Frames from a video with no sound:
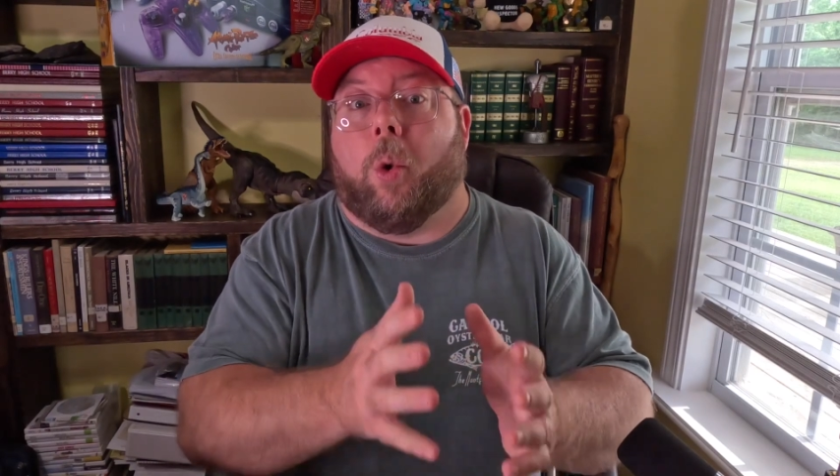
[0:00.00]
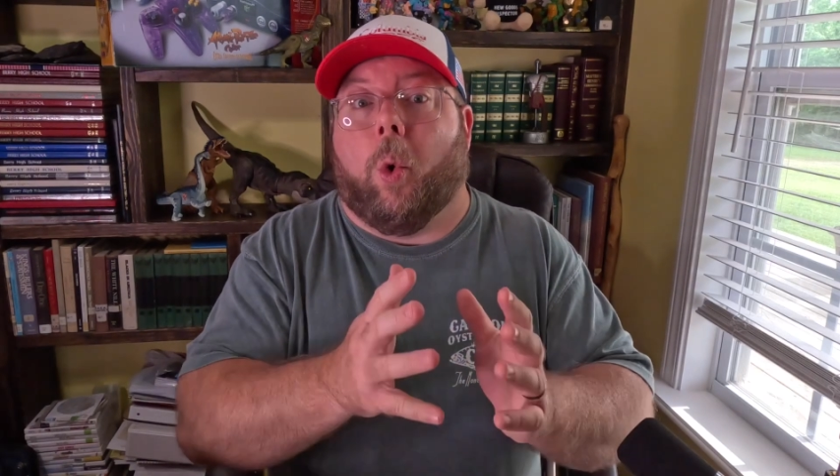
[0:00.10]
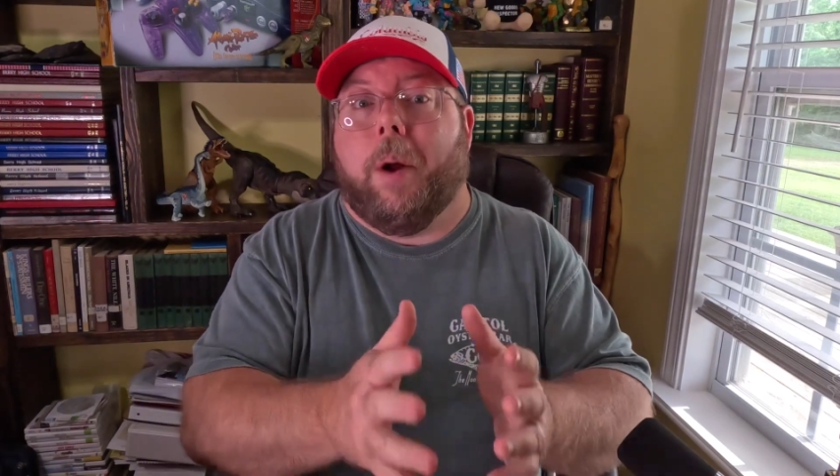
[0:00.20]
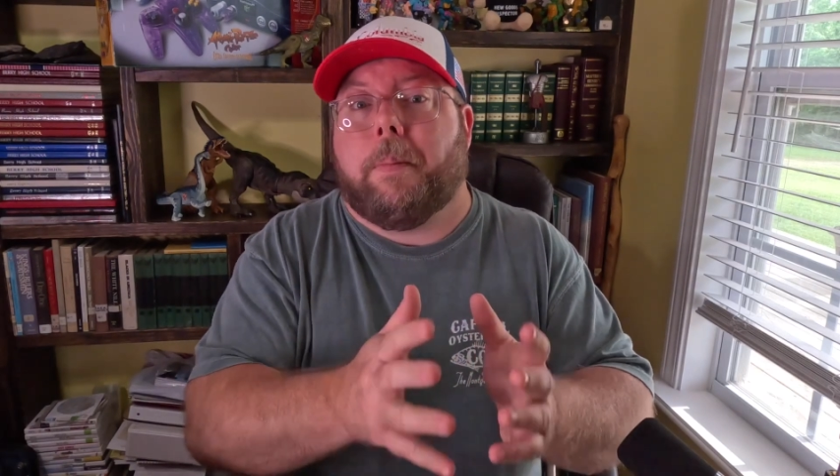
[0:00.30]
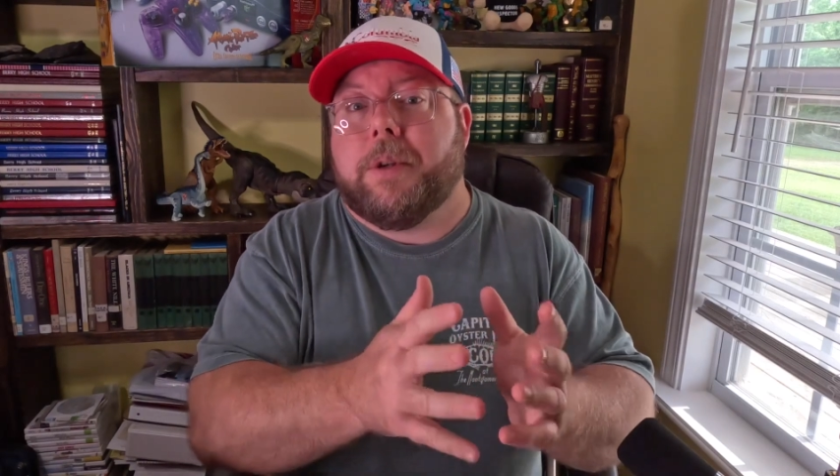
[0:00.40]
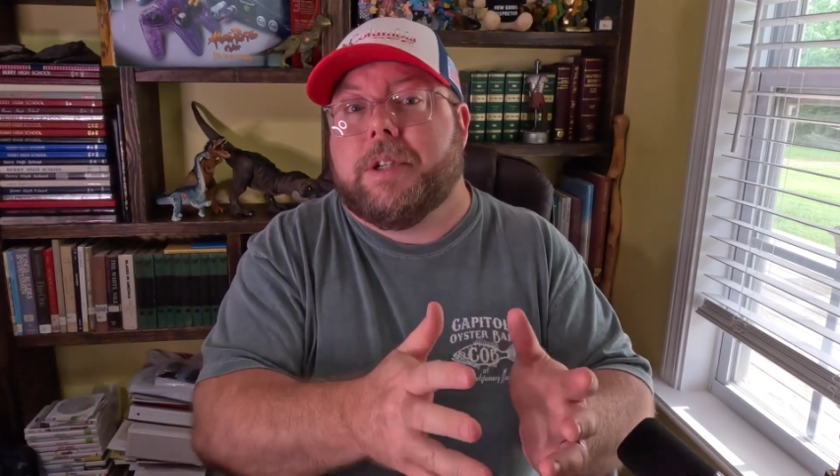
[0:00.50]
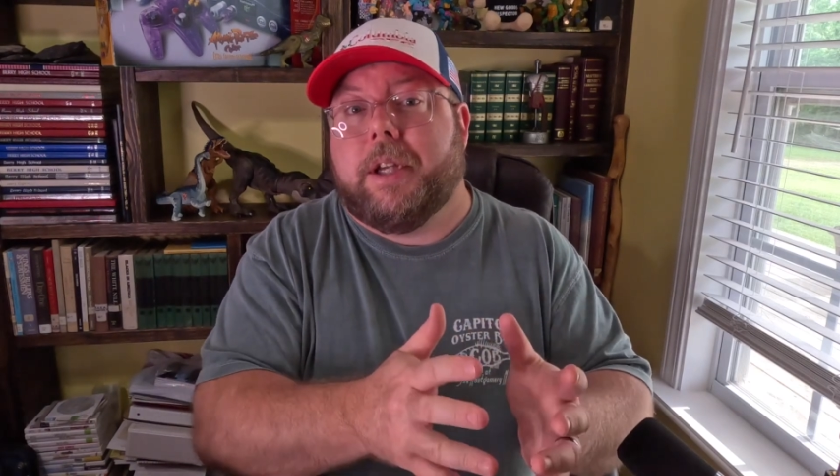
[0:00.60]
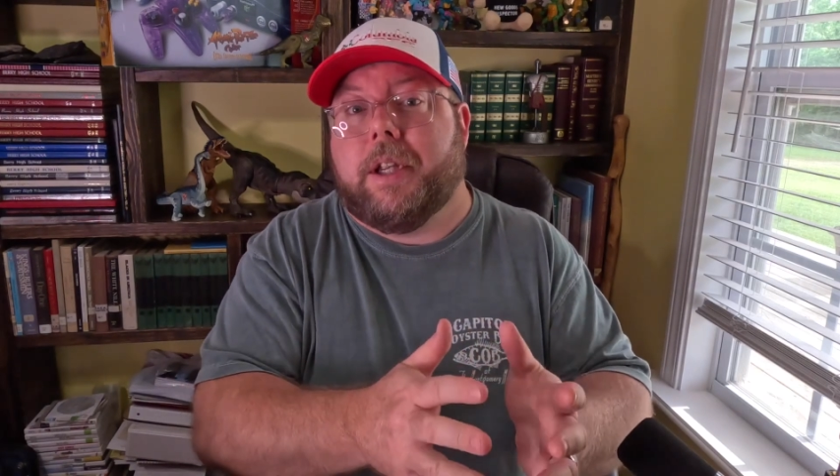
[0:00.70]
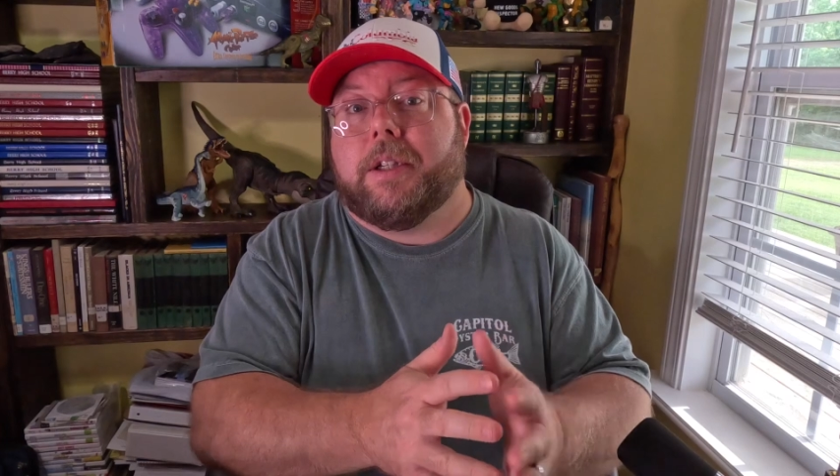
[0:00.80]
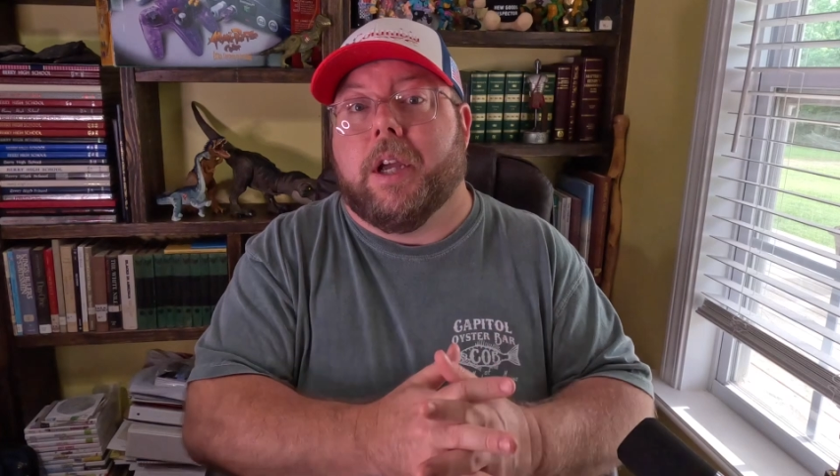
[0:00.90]
What
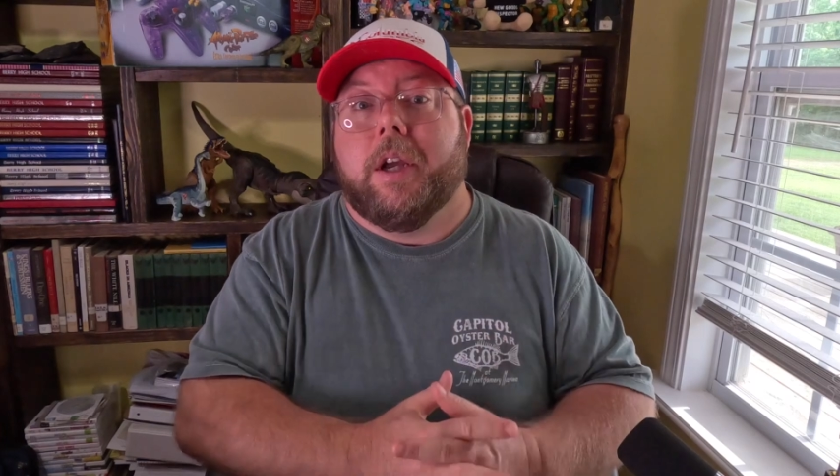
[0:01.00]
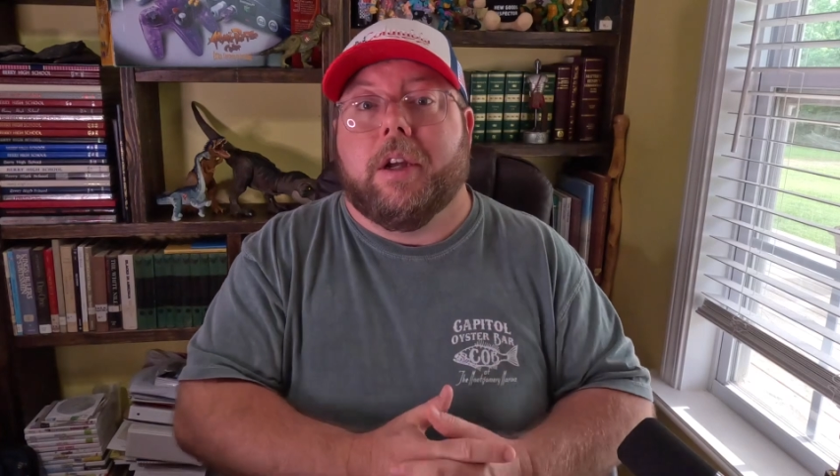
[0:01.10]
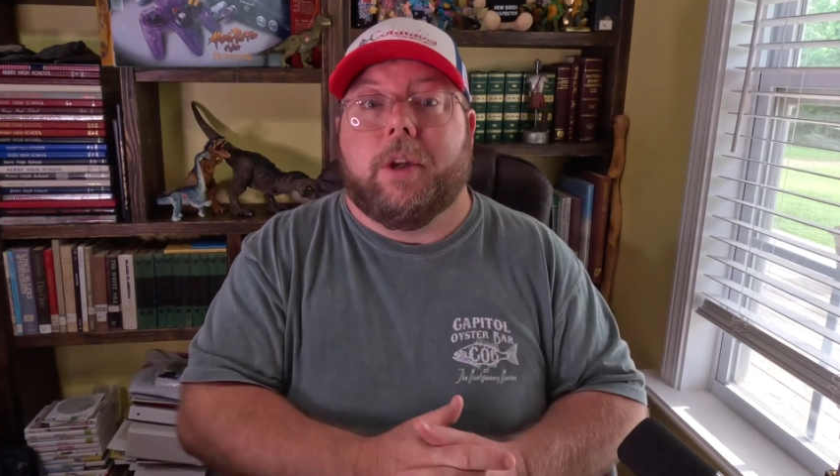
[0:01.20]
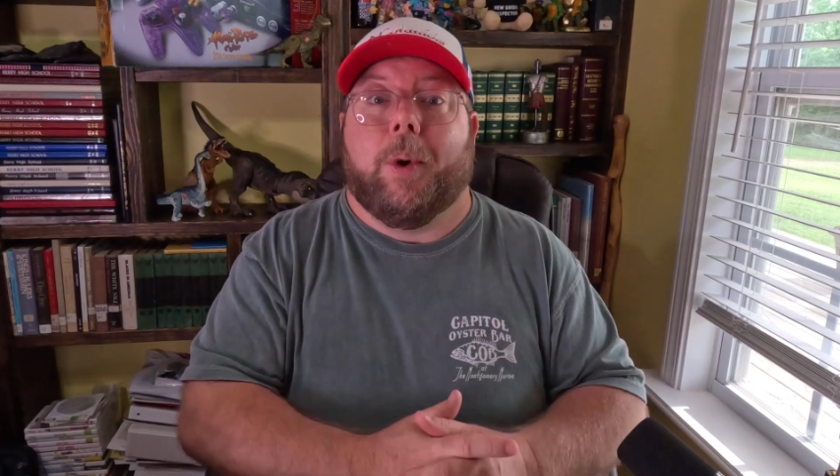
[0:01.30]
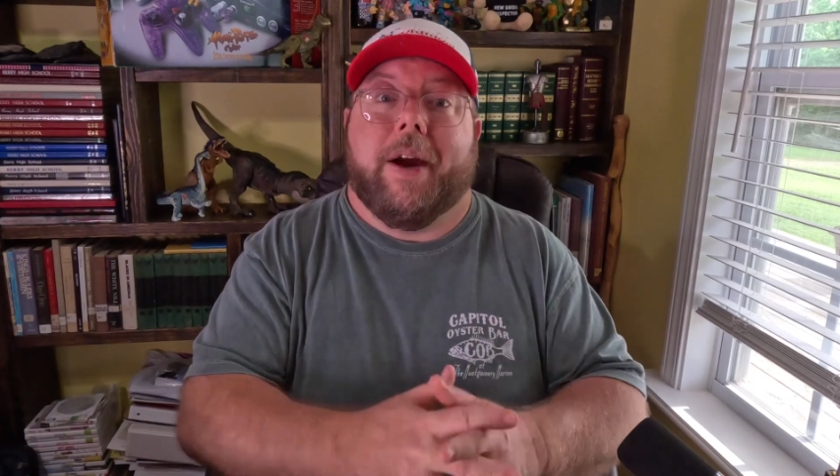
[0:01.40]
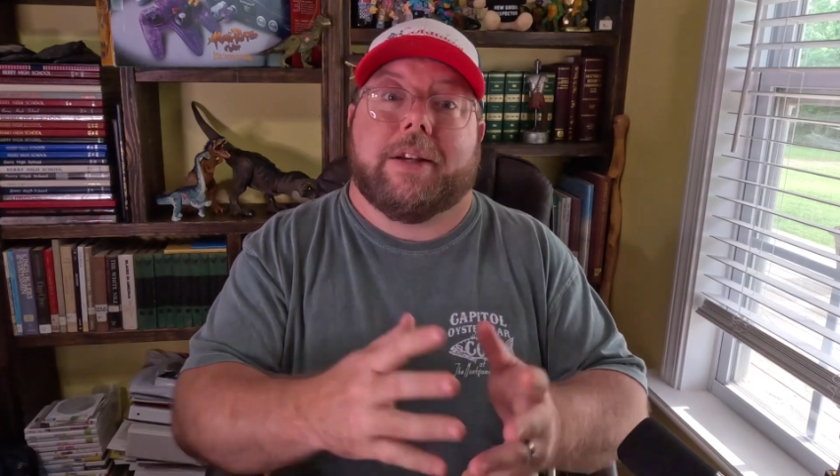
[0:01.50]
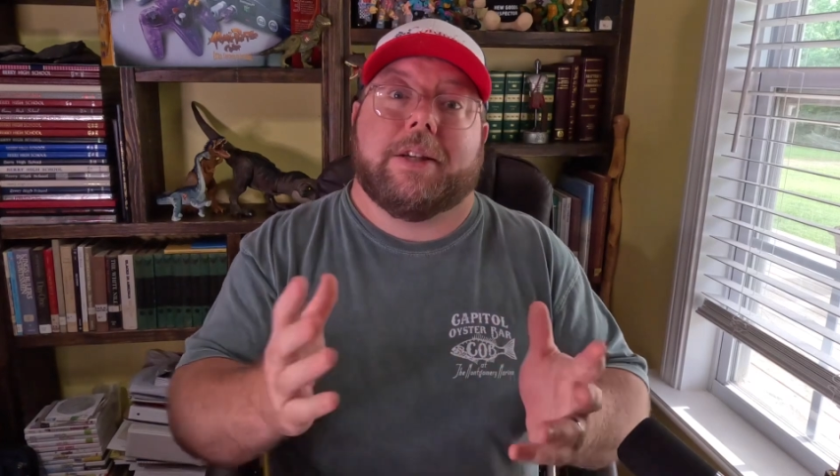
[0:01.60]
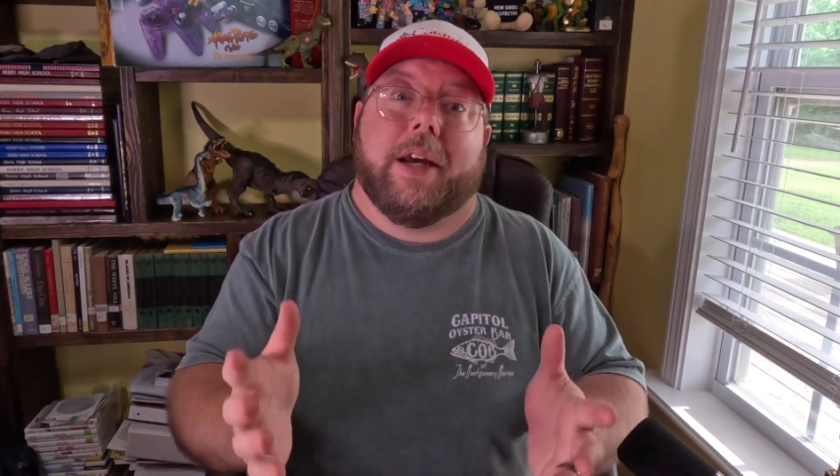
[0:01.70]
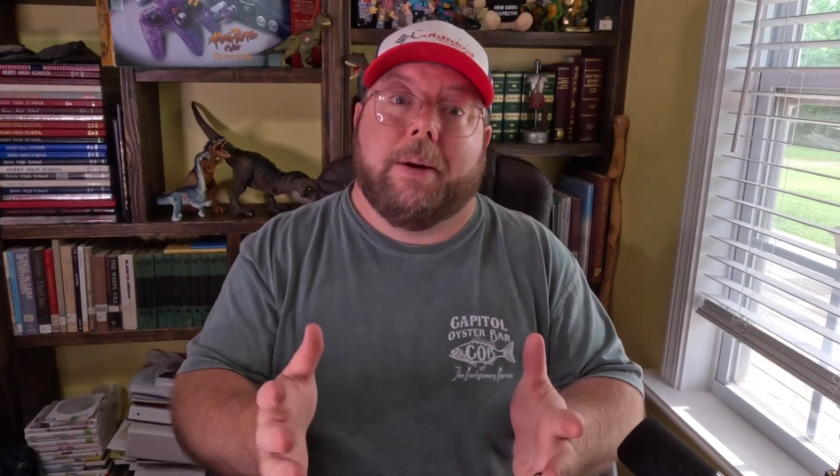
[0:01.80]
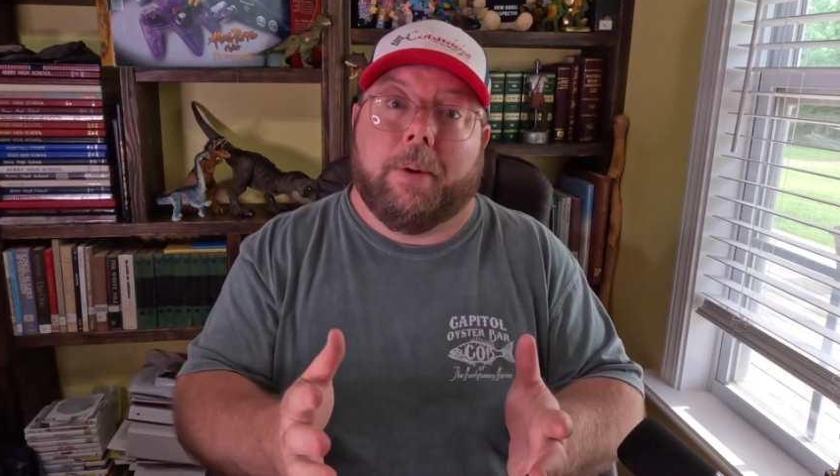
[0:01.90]
percentage do we have to
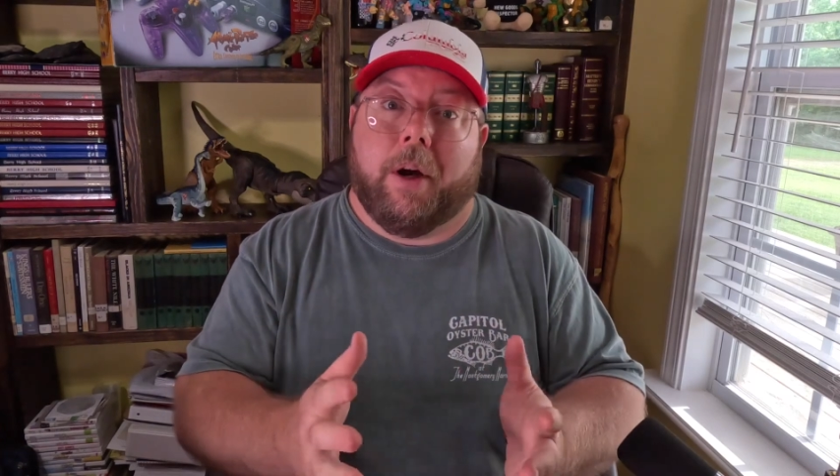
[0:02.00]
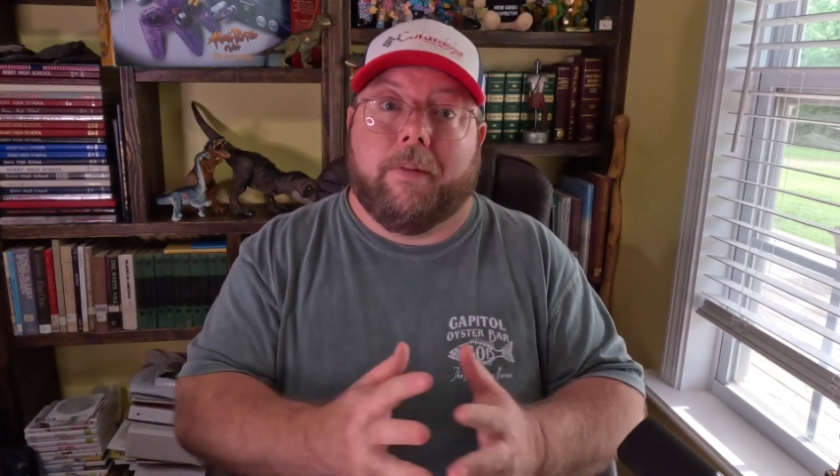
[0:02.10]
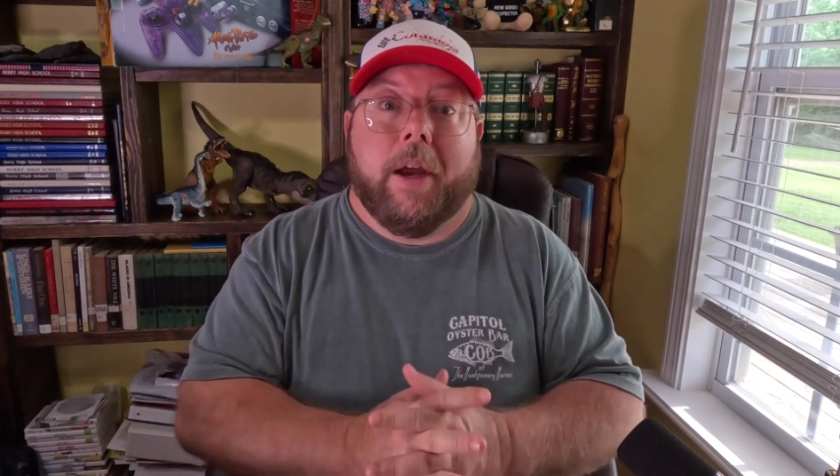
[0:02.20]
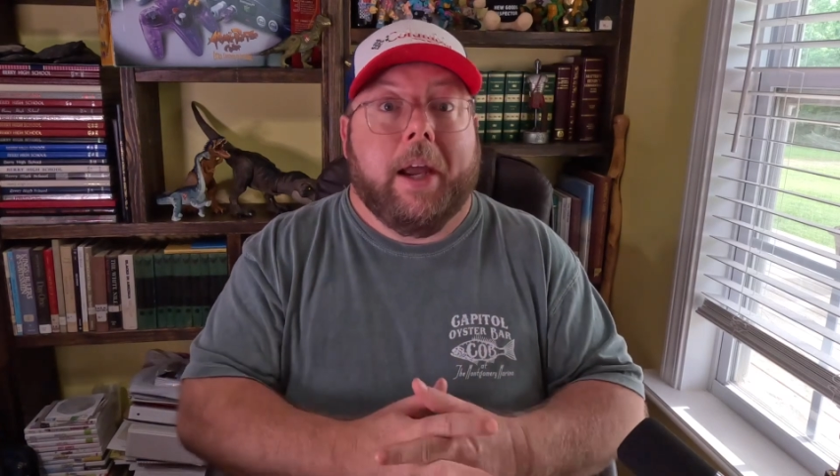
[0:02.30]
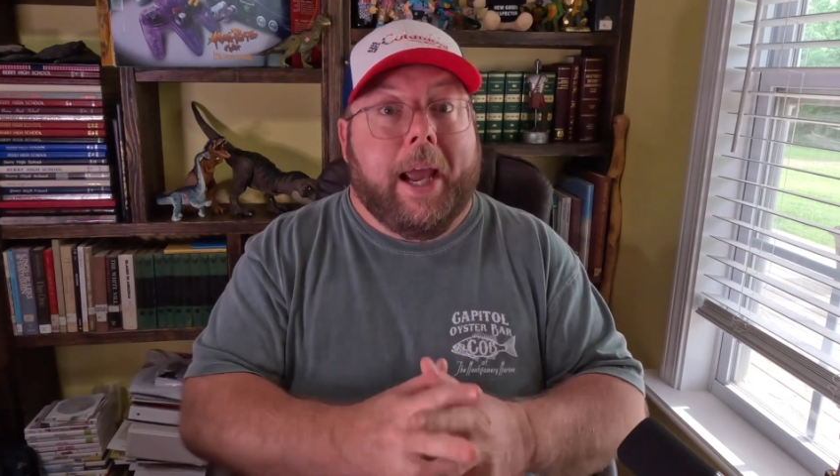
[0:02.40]
stay above?